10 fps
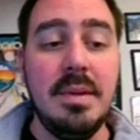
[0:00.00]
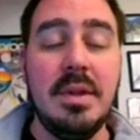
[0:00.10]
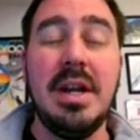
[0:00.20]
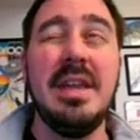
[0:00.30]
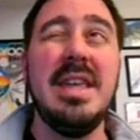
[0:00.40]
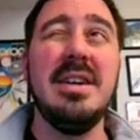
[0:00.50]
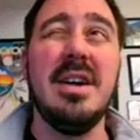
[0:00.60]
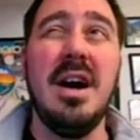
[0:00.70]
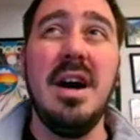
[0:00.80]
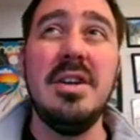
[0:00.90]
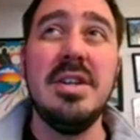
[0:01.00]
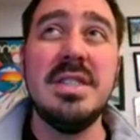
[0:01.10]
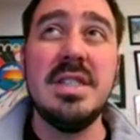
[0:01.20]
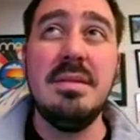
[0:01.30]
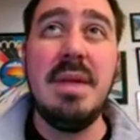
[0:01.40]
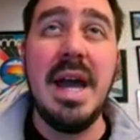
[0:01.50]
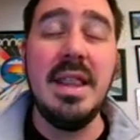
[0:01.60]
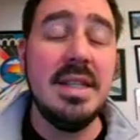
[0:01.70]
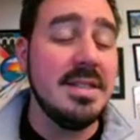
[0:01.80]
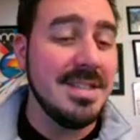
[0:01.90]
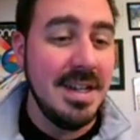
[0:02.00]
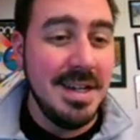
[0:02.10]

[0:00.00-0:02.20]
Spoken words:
there I think are 100 some islands